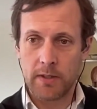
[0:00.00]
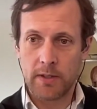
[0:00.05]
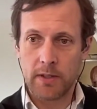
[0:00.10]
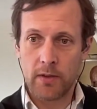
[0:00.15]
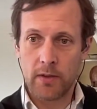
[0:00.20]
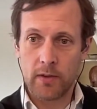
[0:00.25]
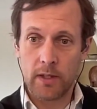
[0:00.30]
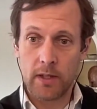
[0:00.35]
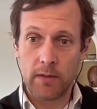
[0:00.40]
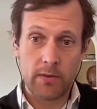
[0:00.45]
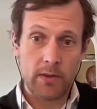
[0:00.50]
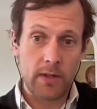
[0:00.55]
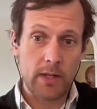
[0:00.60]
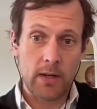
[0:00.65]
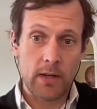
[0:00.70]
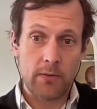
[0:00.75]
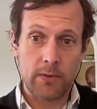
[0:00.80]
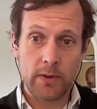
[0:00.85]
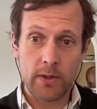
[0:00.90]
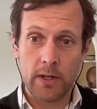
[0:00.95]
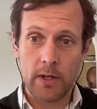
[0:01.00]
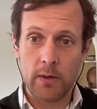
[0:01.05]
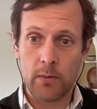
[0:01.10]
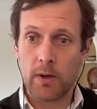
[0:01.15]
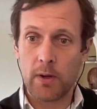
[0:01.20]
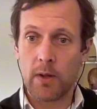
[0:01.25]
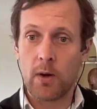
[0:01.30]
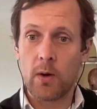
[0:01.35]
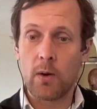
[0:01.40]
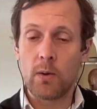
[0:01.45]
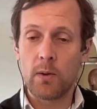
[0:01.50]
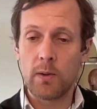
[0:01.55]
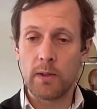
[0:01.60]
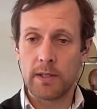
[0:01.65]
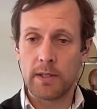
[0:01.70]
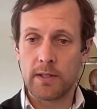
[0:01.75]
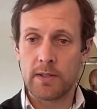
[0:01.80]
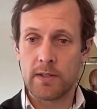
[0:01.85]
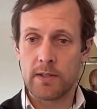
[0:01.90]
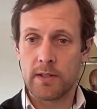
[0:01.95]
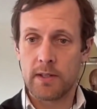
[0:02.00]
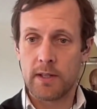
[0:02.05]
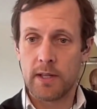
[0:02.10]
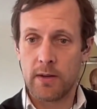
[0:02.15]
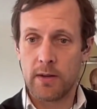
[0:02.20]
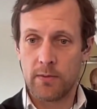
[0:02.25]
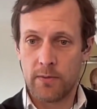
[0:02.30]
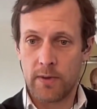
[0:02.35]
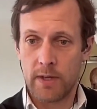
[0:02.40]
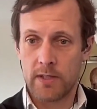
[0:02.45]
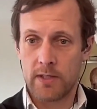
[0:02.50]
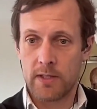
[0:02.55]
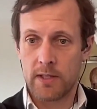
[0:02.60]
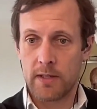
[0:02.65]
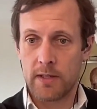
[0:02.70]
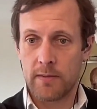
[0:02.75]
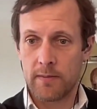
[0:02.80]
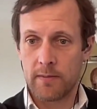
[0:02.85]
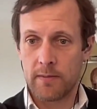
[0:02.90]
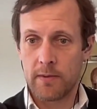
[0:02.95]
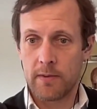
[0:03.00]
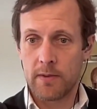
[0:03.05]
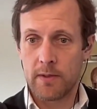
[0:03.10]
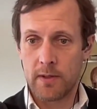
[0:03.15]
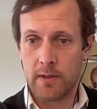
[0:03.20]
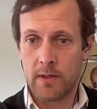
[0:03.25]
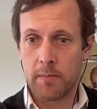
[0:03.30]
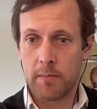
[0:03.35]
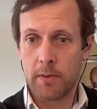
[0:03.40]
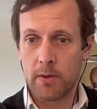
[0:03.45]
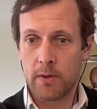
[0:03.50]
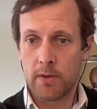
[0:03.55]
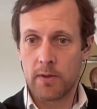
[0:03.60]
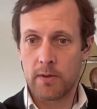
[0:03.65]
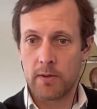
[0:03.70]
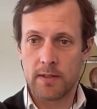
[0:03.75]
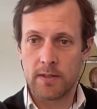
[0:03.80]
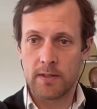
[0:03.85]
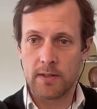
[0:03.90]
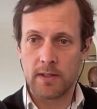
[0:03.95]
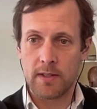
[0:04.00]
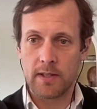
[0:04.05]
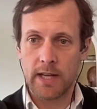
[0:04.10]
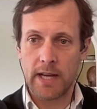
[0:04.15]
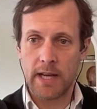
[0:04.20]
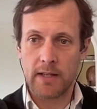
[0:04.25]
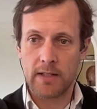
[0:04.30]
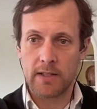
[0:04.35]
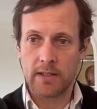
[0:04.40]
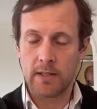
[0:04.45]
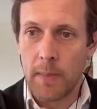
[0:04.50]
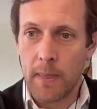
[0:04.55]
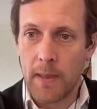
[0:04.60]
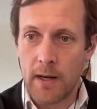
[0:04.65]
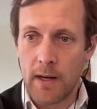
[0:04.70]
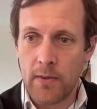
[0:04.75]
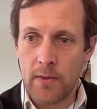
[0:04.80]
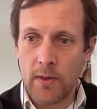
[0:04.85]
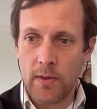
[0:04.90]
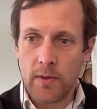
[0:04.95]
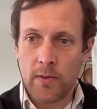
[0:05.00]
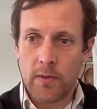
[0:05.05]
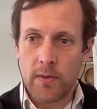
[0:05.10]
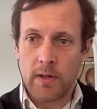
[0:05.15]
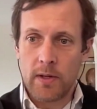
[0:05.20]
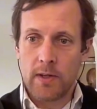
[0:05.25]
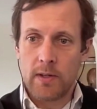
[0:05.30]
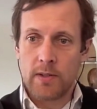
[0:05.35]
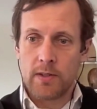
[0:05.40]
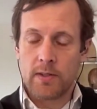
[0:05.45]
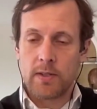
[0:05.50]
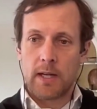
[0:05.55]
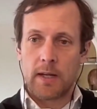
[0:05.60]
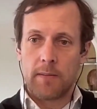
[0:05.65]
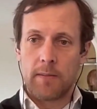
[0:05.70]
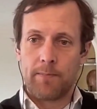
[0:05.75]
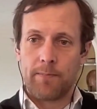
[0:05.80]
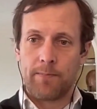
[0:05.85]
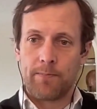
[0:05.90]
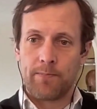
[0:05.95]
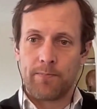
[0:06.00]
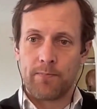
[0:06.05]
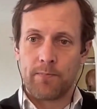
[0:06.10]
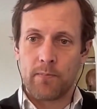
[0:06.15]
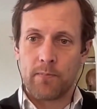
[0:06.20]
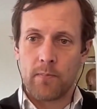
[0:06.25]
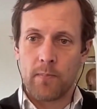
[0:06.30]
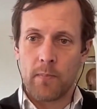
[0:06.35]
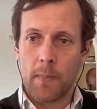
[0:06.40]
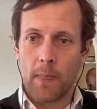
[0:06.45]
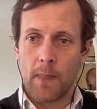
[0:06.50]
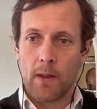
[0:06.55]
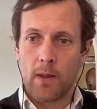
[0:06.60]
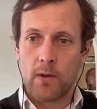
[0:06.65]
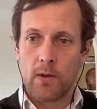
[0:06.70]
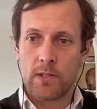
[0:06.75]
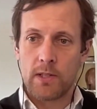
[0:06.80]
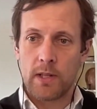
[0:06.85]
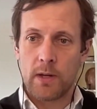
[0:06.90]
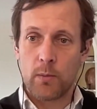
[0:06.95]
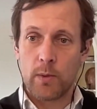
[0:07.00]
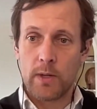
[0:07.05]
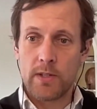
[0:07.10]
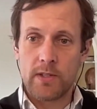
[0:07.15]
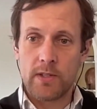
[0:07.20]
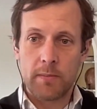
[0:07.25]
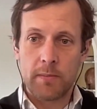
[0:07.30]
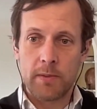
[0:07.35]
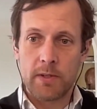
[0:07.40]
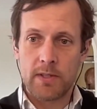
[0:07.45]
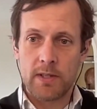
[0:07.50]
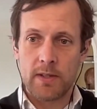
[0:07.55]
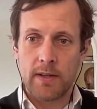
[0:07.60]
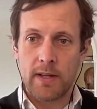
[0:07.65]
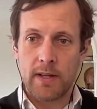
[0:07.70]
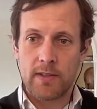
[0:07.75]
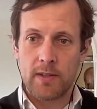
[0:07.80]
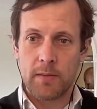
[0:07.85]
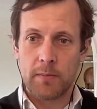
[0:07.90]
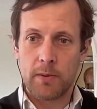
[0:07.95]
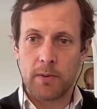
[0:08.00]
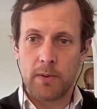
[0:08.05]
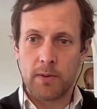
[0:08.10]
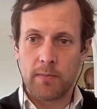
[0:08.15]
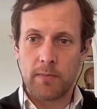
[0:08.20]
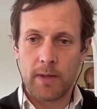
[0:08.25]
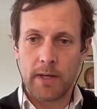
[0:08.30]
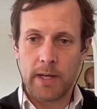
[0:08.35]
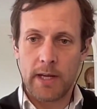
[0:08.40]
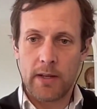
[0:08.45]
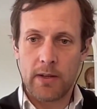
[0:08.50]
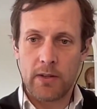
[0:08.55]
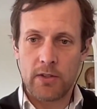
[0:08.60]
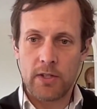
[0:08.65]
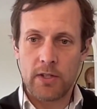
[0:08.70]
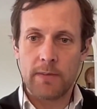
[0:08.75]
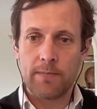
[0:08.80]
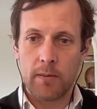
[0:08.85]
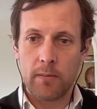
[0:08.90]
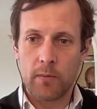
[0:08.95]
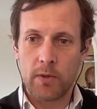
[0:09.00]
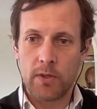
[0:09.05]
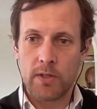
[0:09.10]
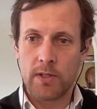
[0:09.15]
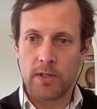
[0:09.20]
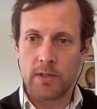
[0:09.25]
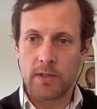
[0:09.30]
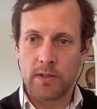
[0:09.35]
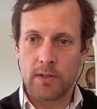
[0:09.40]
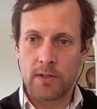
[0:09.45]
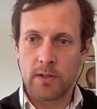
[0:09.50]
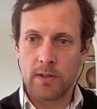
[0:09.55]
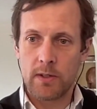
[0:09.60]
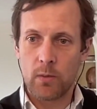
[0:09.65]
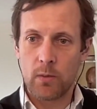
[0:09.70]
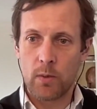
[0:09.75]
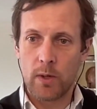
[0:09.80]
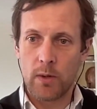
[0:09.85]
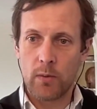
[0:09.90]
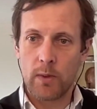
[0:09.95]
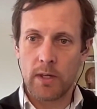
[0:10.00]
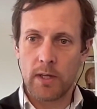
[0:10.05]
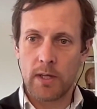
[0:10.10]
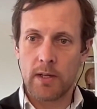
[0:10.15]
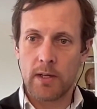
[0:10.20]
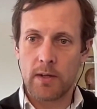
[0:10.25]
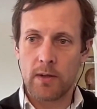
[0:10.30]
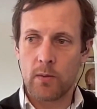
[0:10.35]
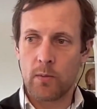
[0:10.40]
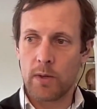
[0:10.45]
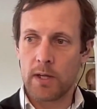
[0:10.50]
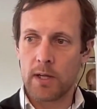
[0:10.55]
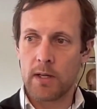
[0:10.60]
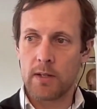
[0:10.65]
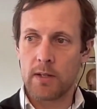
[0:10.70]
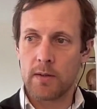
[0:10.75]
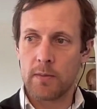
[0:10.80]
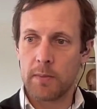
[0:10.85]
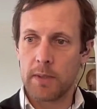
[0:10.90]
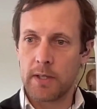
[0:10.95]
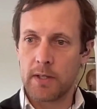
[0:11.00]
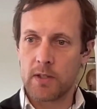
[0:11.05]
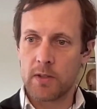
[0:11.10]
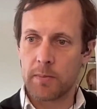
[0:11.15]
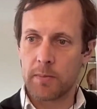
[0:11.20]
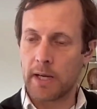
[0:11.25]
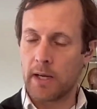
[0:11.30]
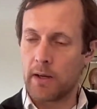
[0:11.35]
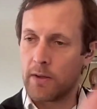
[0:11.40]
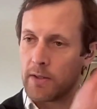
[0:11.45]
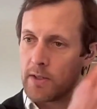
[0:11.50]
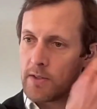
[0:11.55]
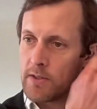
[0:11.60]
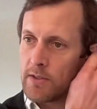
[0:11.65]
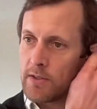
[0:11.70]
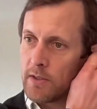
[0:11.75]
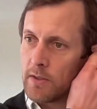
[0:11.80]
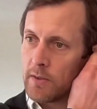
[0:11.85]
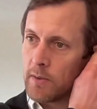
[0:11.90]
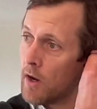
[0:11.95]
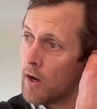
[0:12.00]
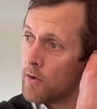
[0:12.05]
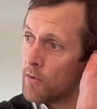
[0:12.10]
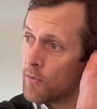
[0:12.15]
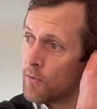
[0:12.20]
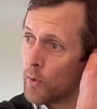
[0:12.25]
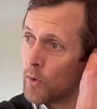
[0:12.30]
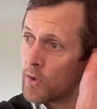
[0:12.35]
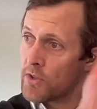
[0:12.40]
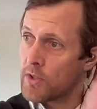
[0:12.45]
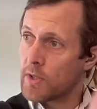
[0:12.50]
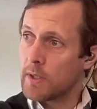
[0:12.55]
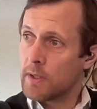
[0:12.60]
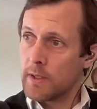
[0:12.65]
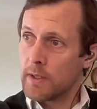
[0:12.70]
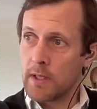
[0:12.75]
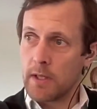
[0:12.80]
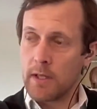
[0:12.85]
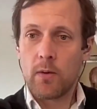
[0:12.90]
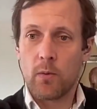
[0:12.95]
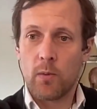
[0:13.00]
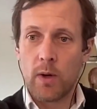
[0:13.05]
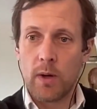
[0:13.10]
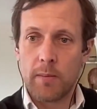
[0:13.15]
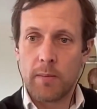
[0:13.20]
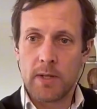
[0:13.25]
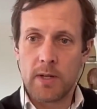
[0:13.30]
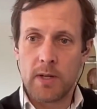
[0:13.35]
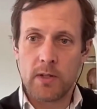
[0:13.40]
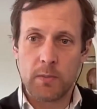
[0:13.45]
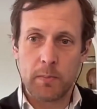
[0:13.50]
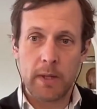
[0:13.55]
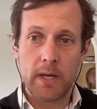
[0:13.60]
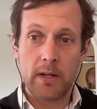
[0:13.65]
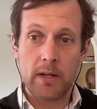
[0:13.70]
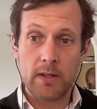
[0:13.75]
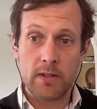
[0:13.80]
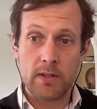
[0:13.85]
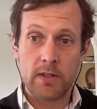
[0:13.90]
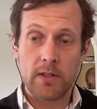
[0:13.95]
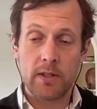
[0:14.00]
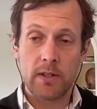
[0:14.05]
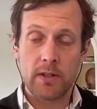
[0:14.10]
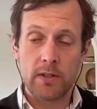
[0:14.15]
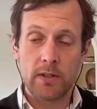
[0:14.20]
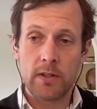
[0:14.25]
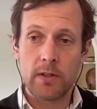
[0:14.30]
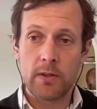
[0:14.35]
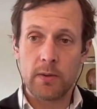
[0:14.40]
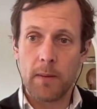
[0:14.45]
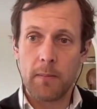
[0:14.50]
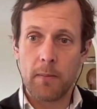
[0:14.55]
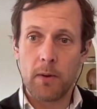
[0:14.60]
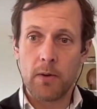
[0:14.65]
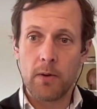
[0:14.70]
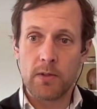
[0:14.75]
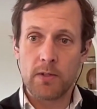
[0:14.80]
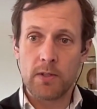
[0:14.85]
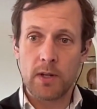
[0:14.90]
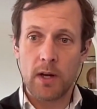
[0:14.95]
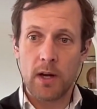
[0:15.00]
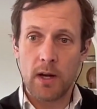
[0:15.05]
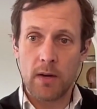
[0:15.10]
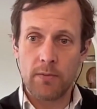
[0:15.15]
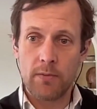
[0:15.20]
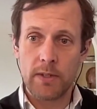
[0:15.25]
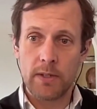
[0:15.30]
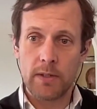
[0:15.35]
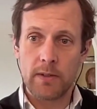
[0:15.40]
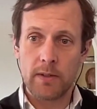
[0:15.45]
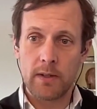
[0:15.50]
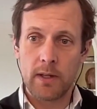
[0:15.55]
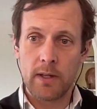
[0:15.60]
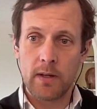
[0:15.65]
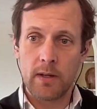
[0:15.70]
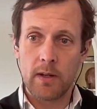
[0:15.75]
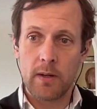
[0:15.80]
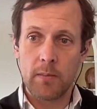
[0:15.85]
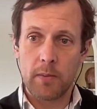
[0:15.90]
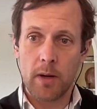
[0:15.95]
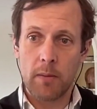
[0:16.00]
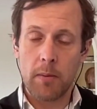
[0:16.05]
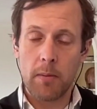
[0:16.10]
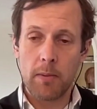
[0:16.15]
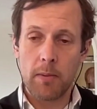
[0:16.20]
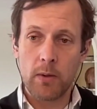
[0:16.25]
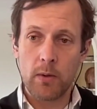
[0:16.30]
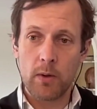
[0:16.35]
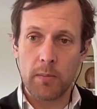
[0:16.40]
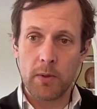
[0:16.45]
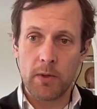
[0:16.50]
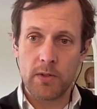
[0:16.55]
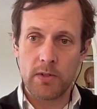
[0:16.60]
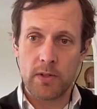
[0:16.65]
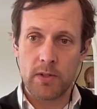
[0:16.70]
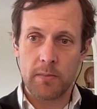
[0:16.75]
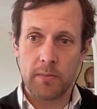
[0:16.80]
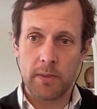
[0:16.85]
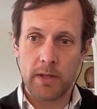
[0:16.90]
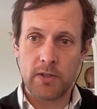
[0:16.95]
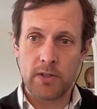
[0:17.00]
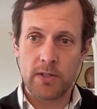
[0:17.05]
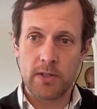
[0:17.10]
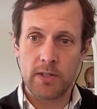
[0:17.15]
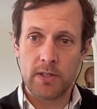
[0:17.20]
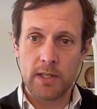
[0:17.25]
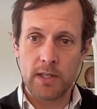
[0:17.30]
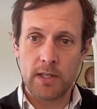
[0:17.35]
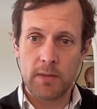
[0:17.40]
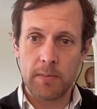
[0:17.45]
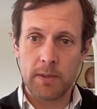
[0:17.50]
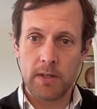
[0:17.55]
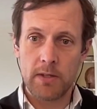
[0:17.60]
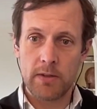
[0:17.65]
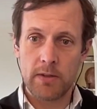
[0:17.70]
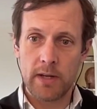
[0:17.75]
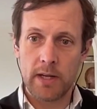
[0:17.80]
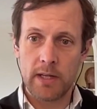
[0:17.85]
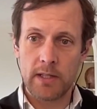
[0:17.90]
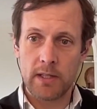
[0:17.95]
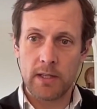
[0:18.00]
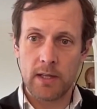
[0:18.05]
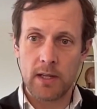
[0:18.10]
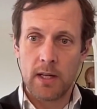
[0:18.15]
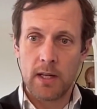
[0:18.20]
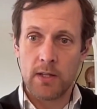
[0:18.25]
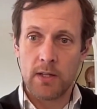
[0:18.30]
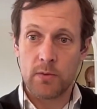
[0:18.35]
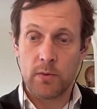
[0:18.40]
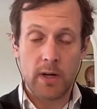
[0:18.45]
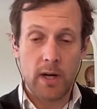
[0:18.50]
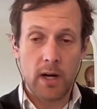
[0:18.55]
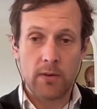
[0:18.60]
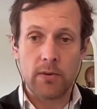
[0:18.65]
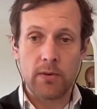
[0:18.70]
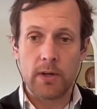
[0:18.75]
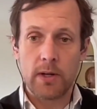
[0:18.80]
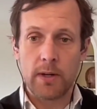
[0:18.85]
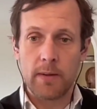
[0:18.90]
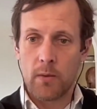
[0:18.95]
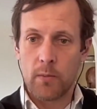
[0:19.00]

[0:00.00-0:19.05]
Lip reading: At another level, you got to figure out where the hole is and fix it so that the boat is intact. And I think that there's a lot of wisdom just in that simple analogy, which is, what can municipalities do? Unfortunately, what municipalities are going to do most often, and probably where most of their budgets need to be directed, is recovery.